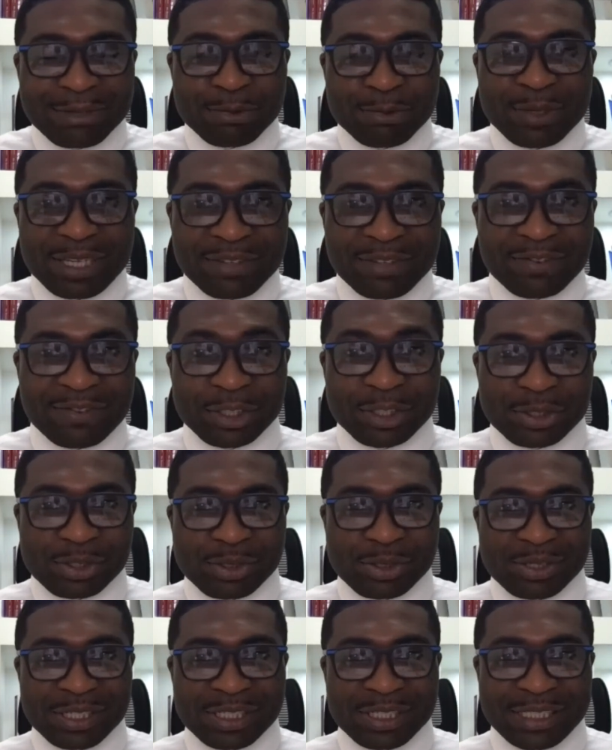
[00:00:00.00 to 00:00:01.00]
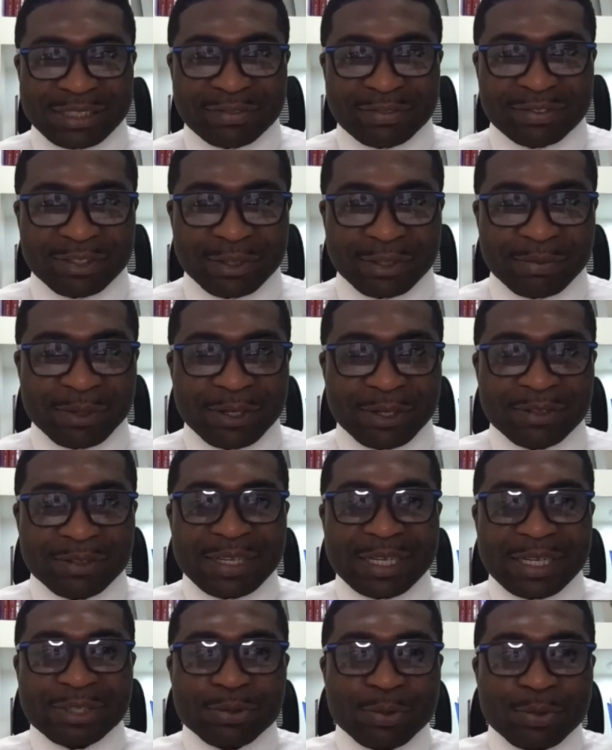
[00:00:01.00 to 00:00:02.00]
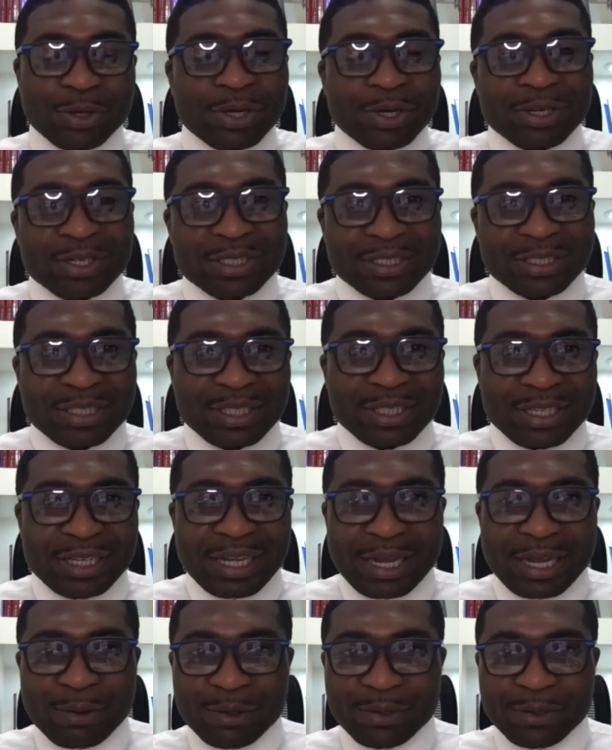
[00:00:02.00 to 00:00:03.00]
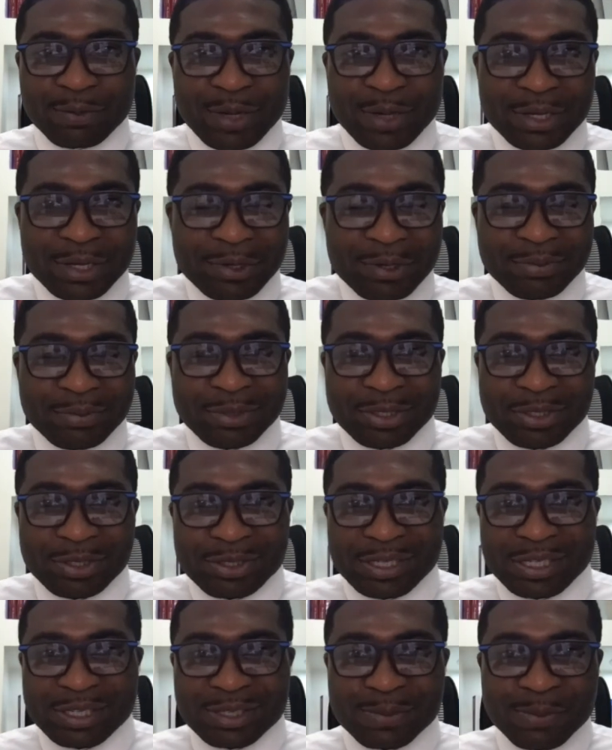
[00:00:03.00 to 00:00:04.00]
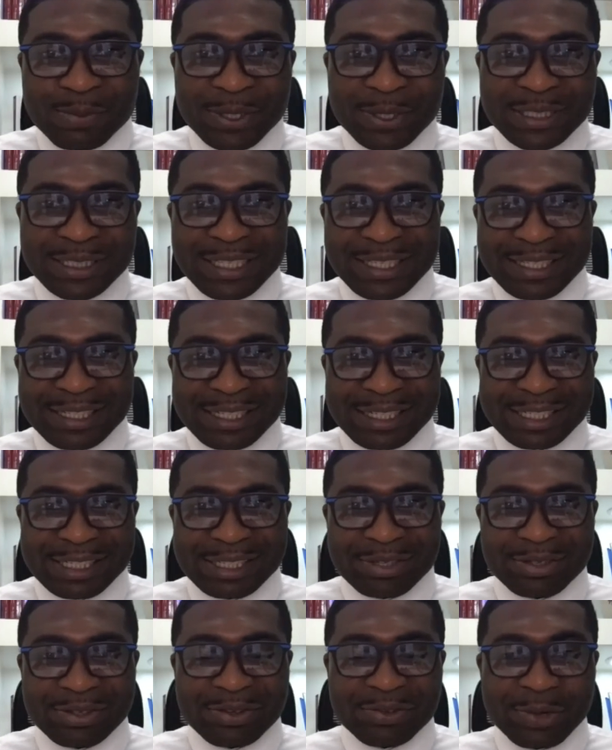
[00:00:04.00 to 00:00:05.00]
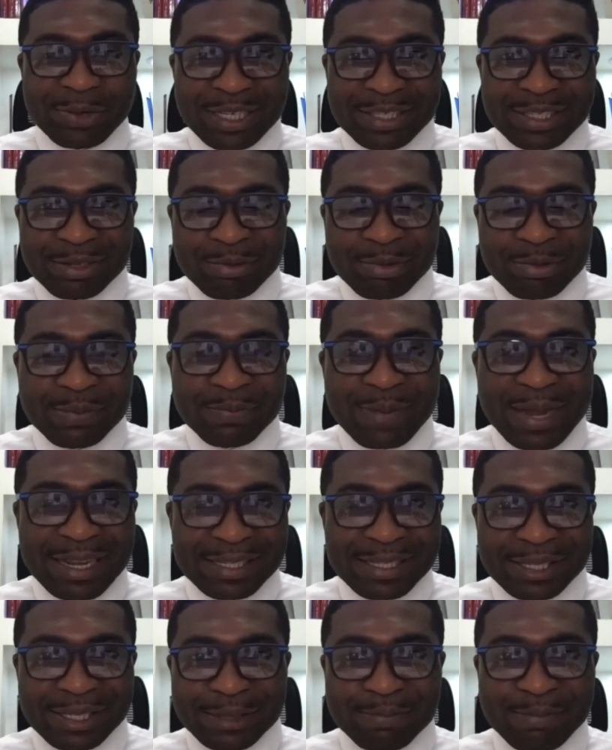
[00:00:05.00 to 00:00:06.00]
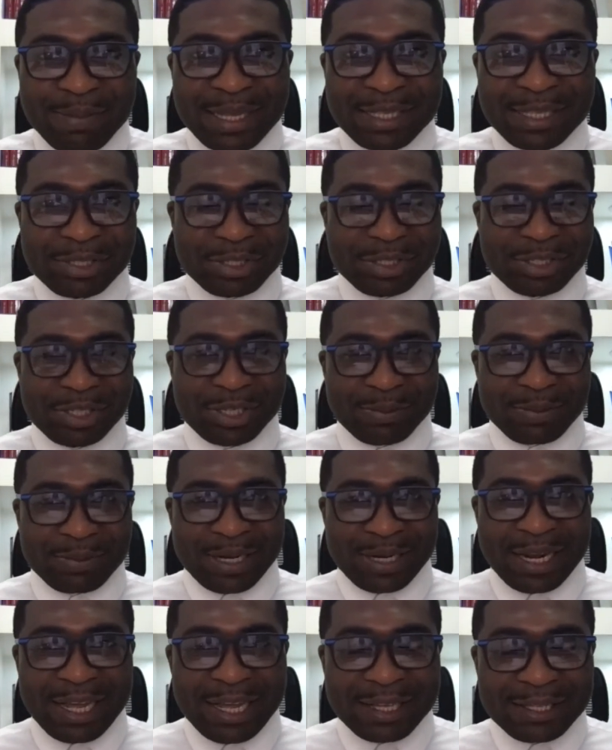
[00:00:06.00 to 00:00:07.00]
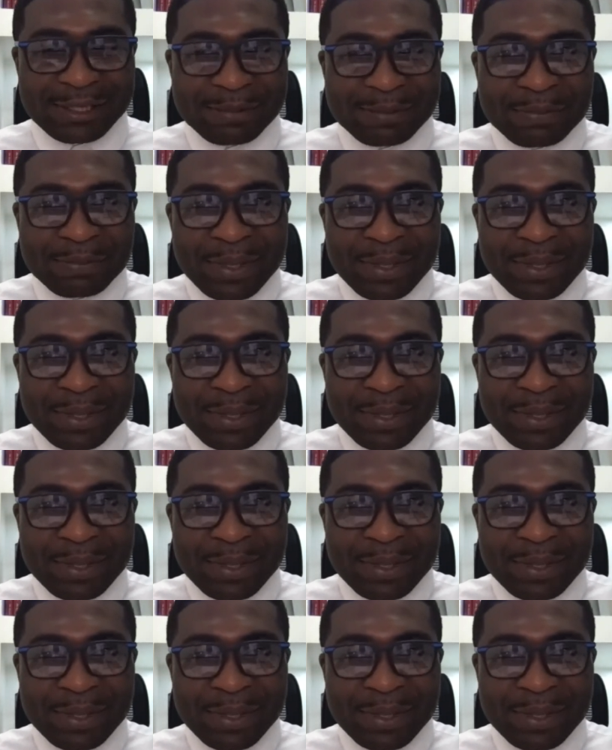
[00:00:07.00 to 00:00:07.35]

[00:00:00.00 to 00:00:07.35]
Wherever you're tuning in from all over the world, I want to welcome you to this morning edition of Wealthsecrets Mindset Mentorship class.